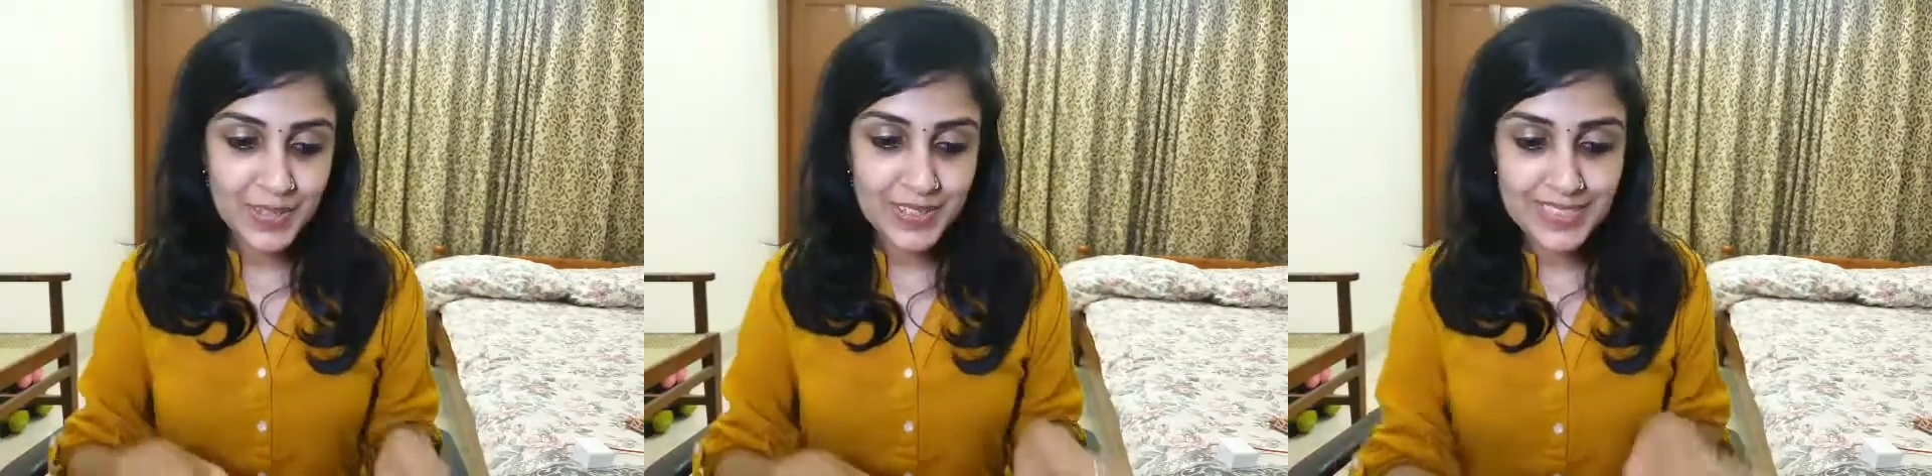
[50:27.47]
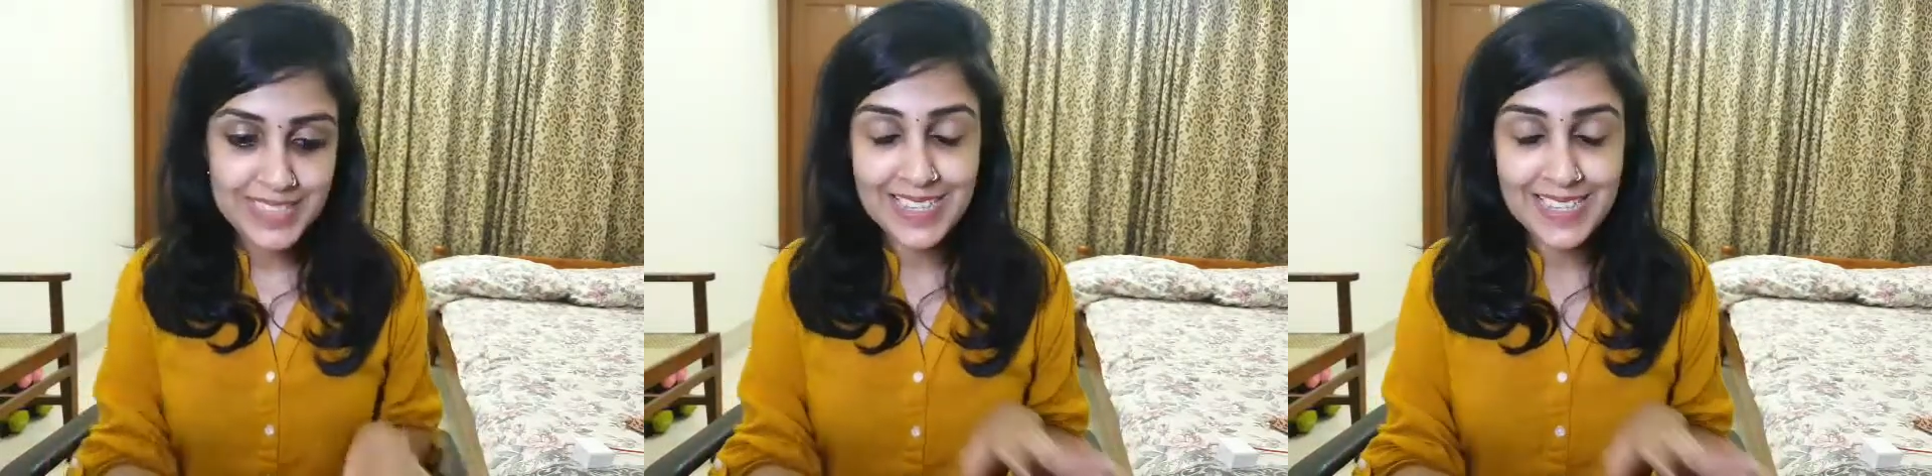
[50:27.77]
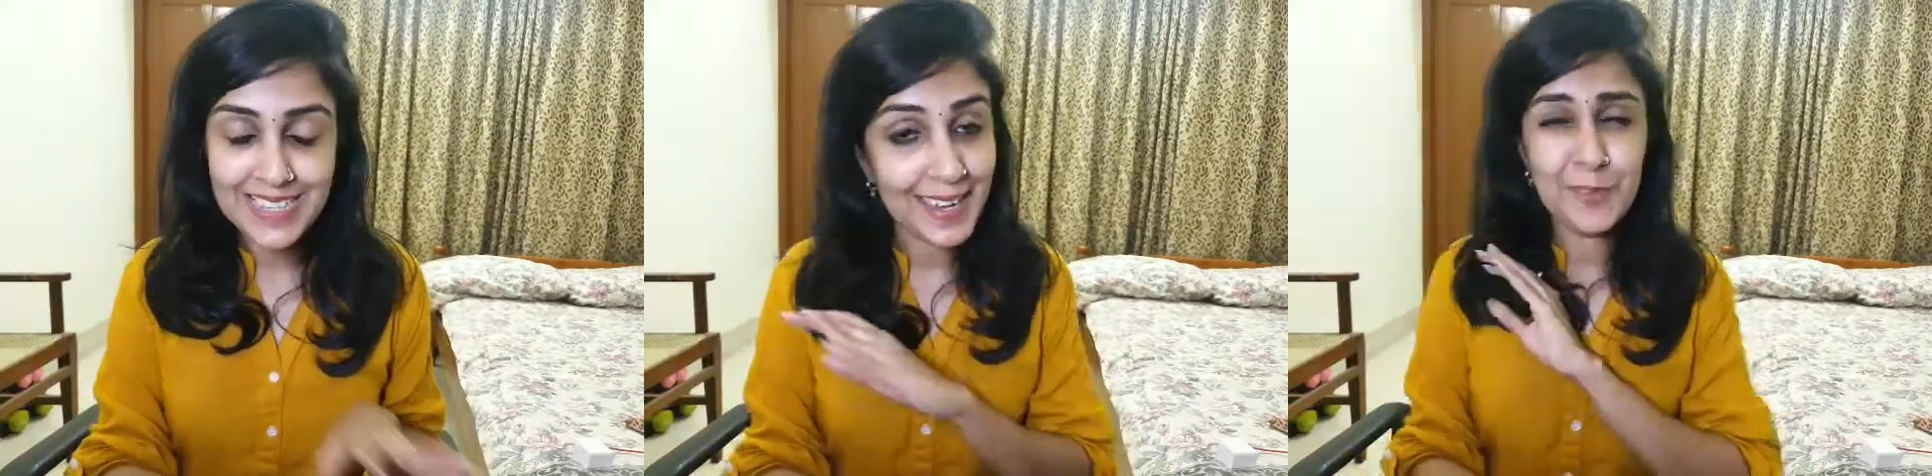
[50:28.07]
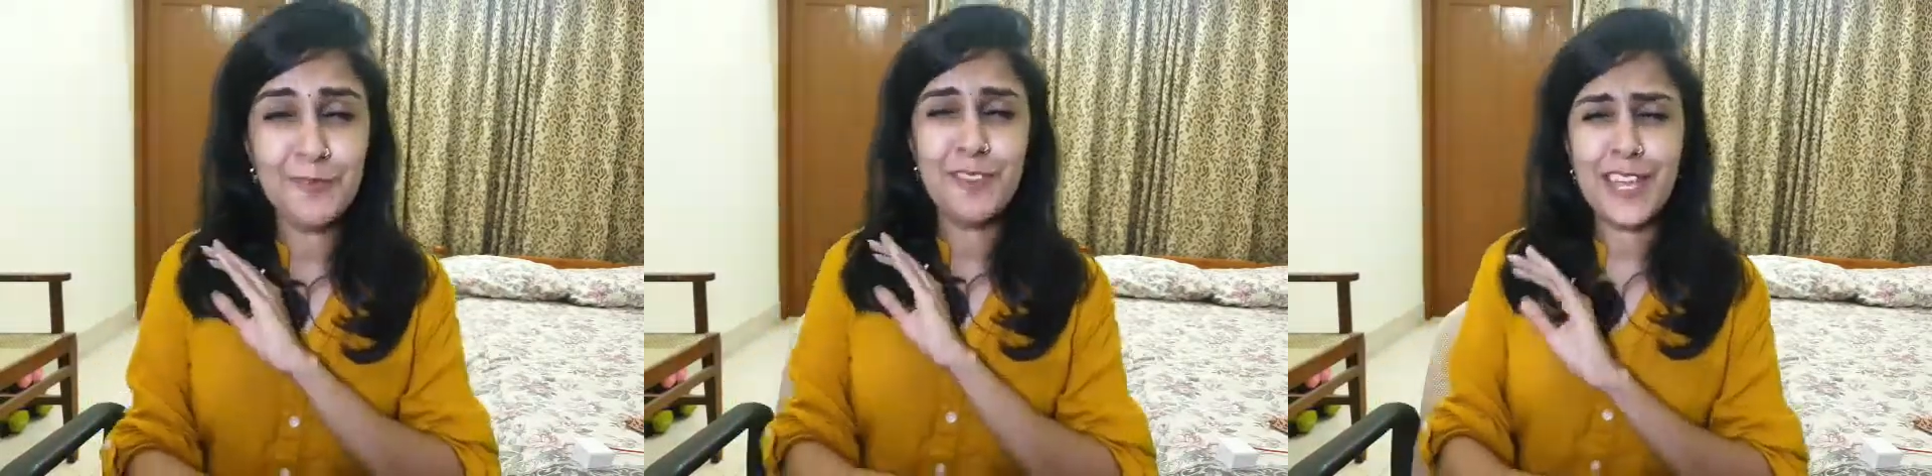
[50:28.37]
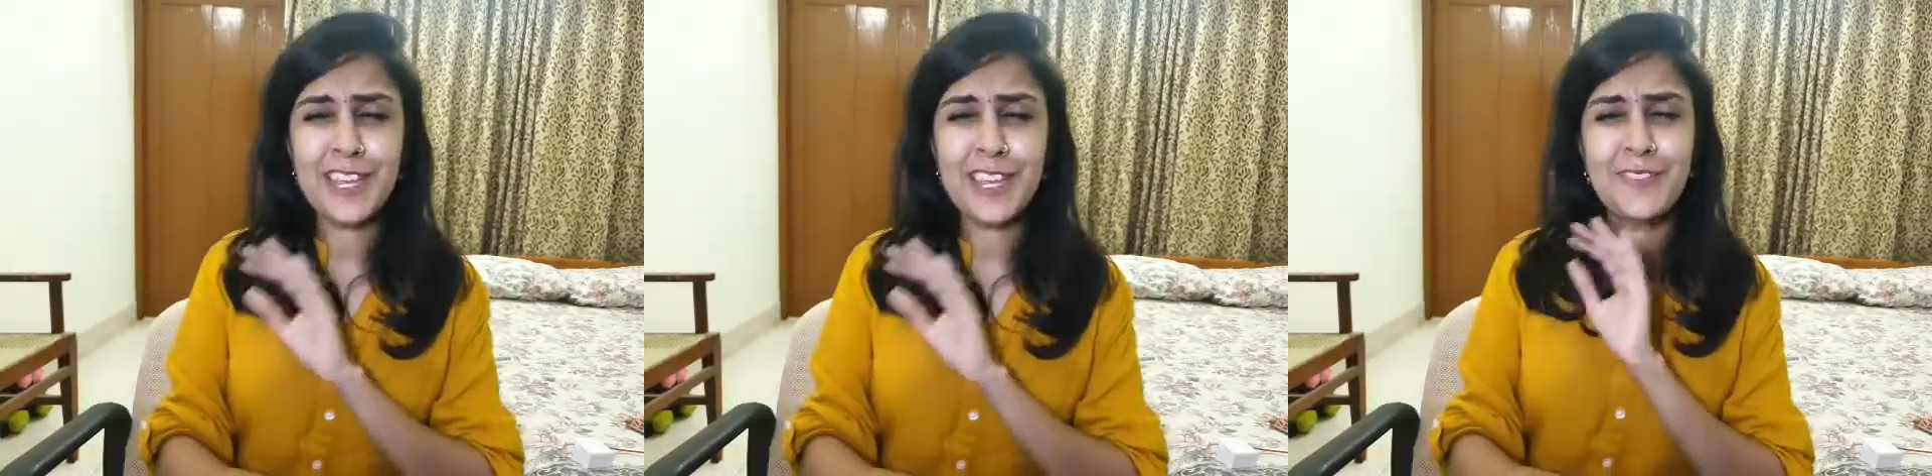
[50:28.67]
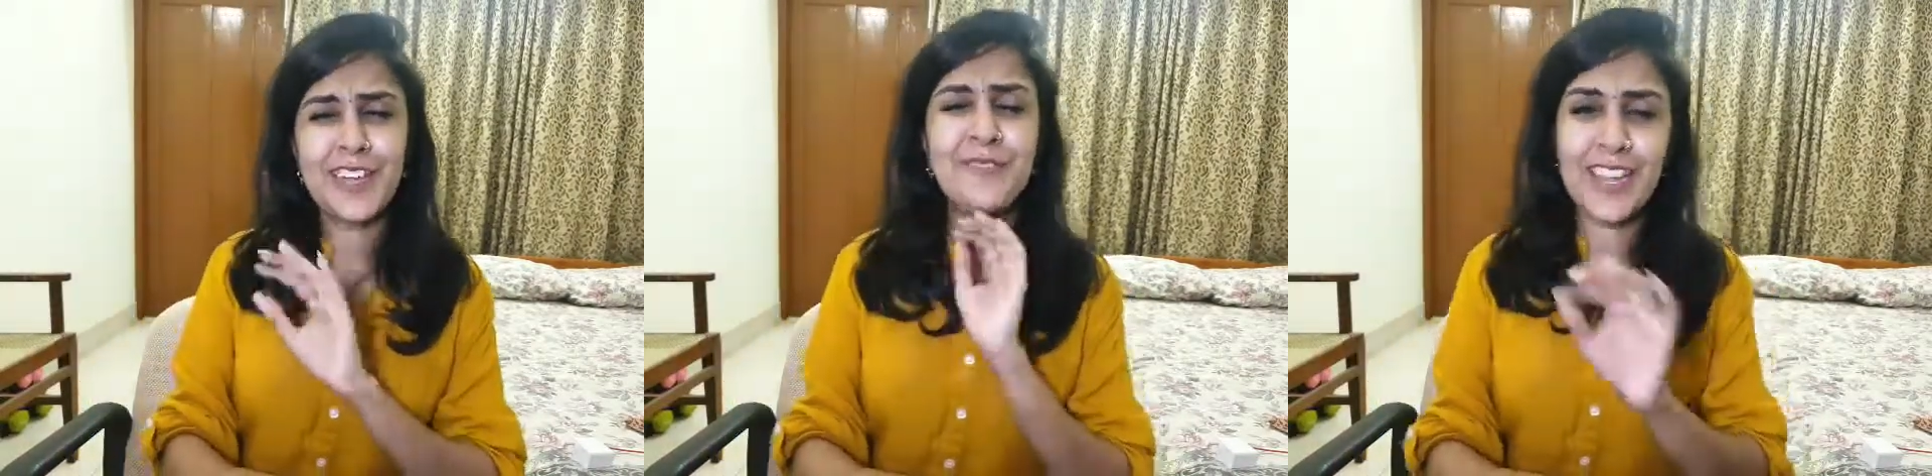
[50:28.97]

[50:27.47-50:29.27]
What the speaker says: So this is again a very, very,